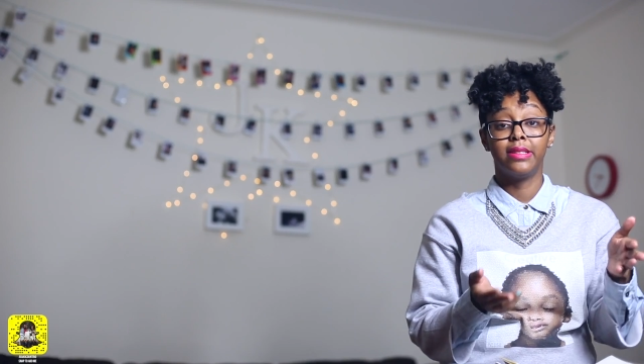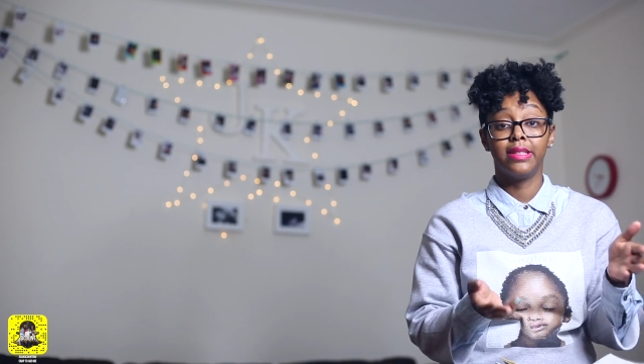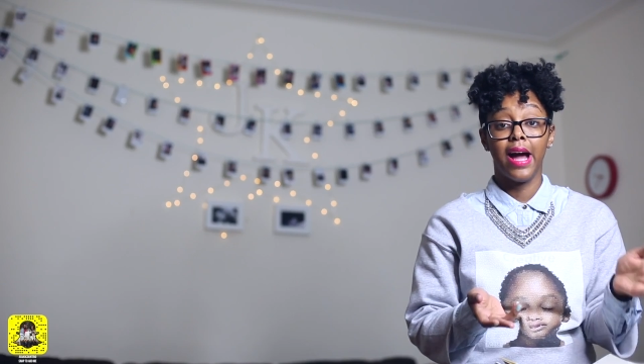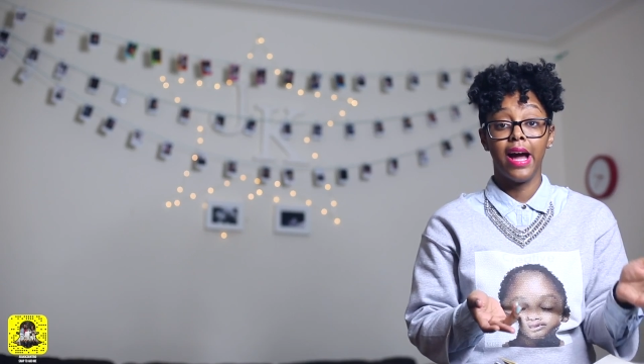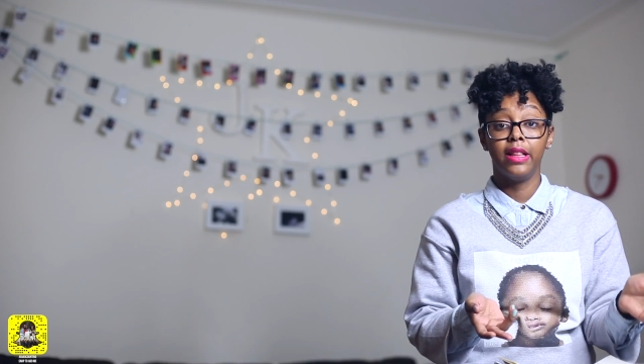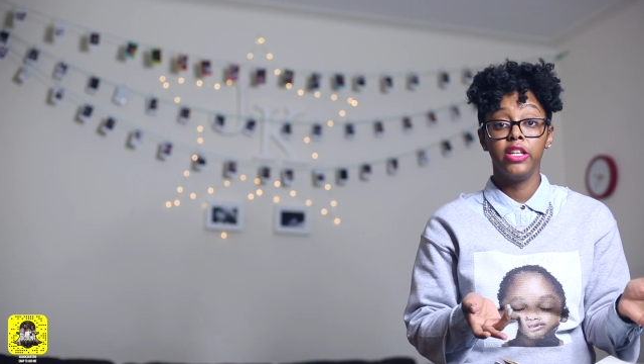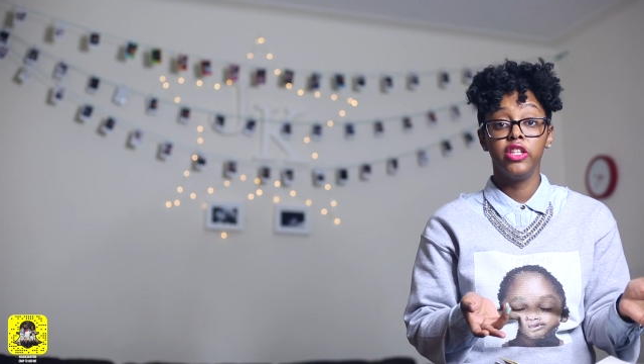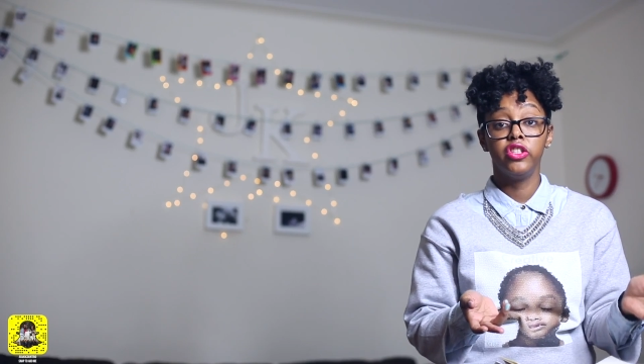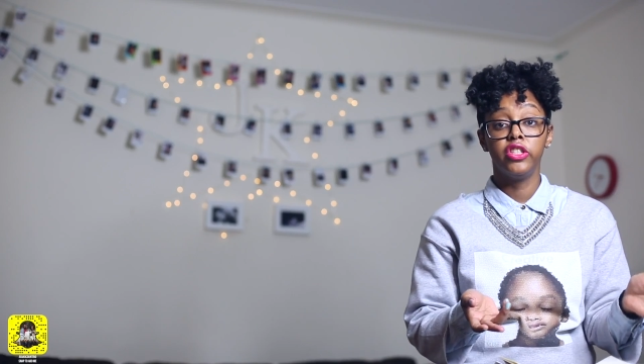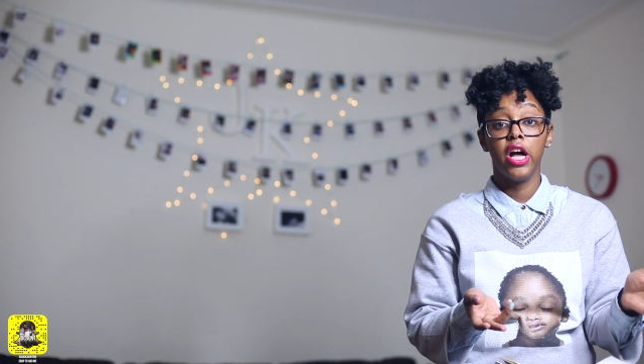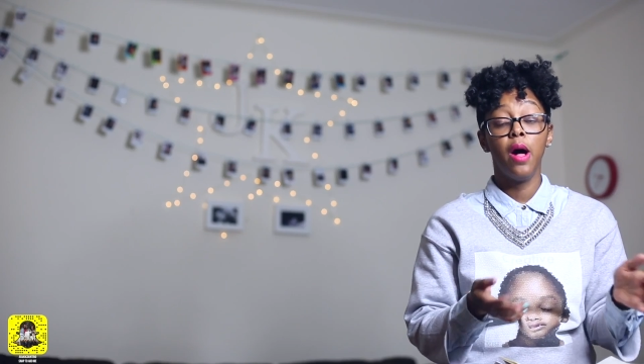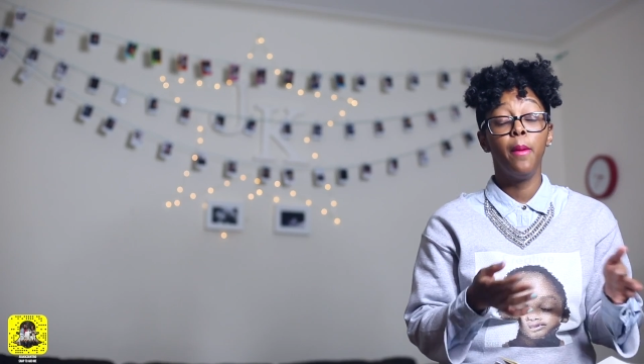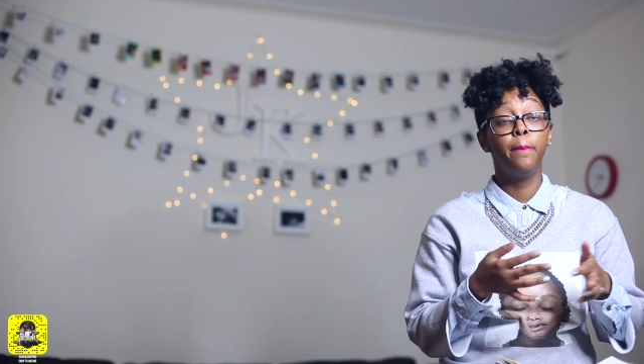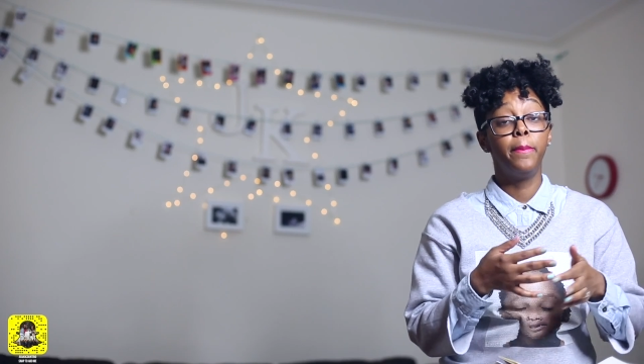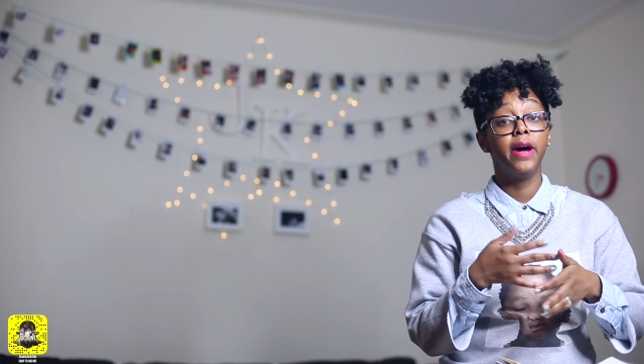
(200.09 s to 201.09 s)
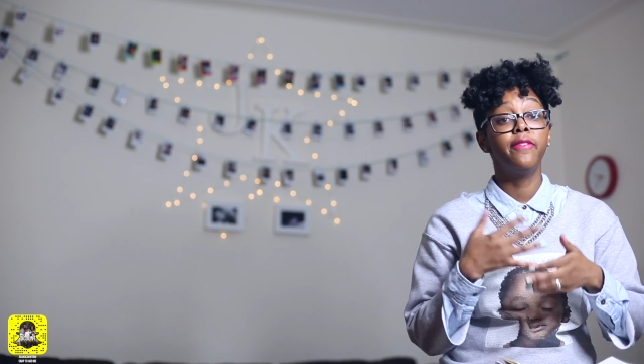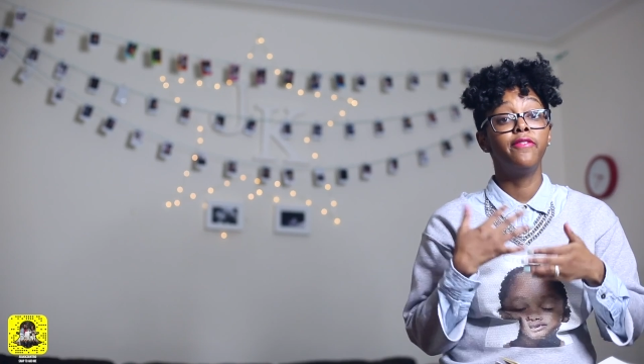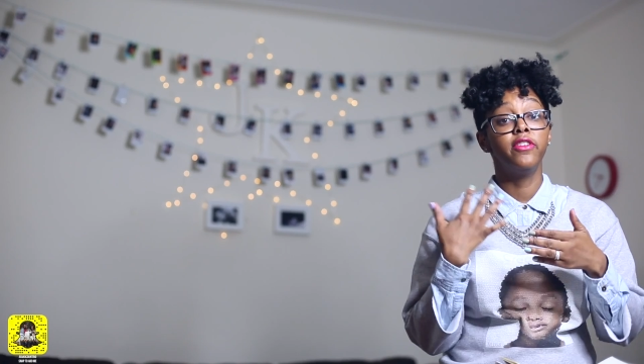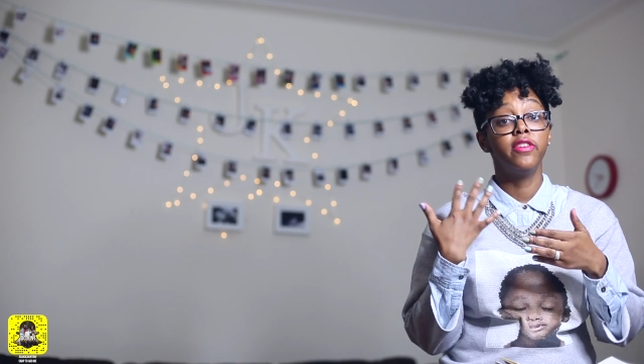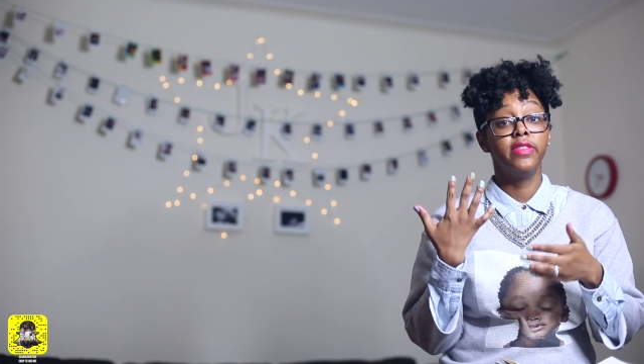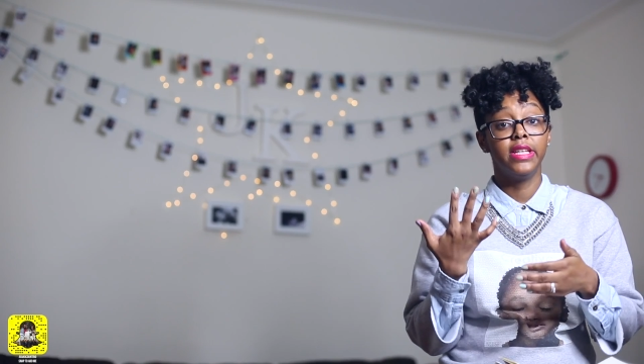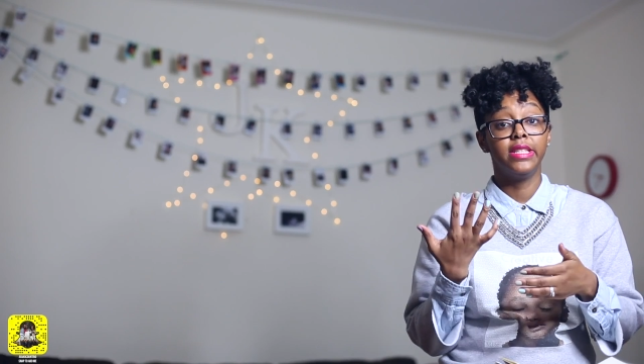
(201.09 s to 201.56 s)
styling gel, but
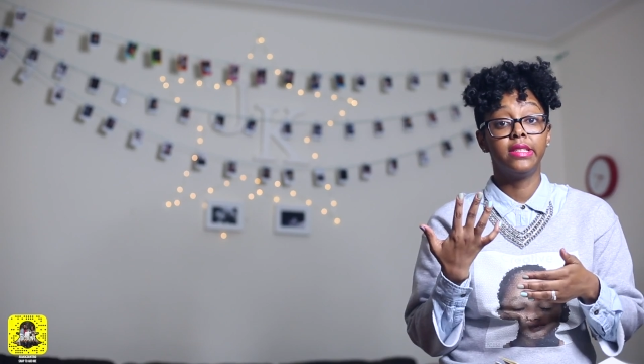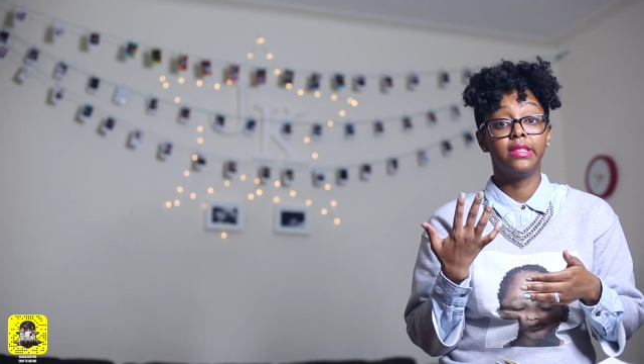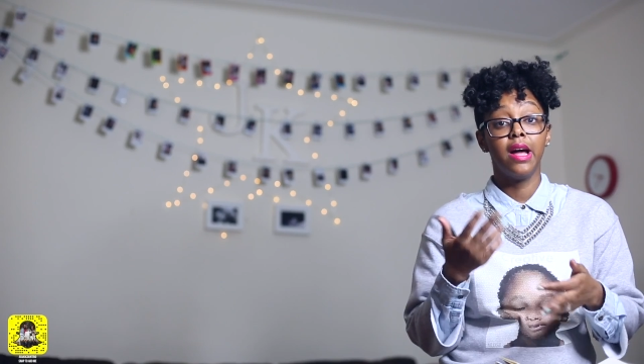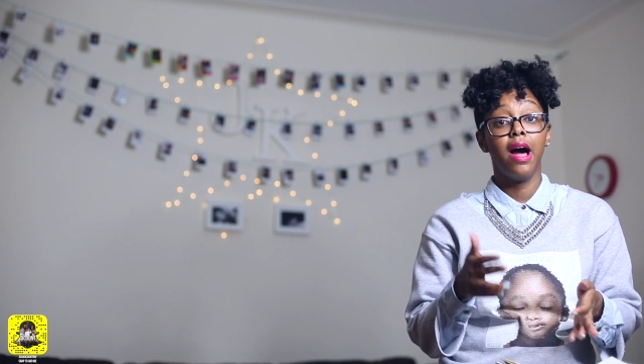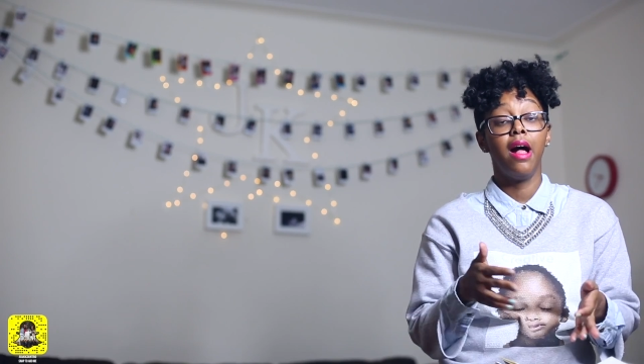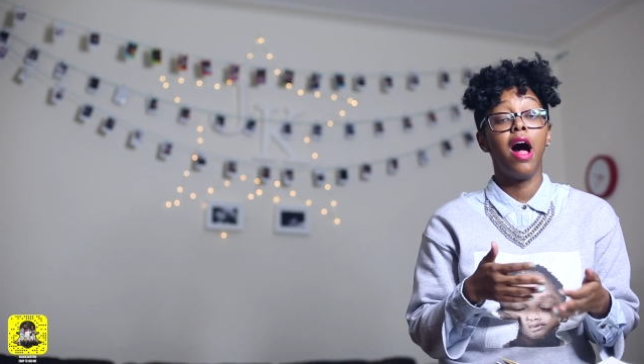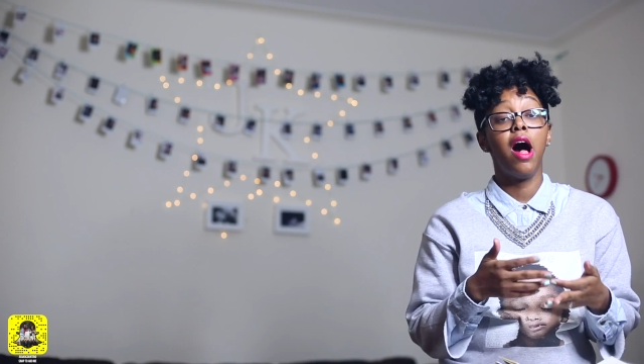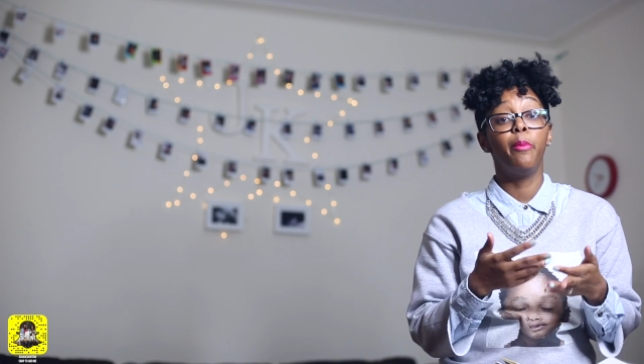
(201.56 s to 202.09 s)
for this style,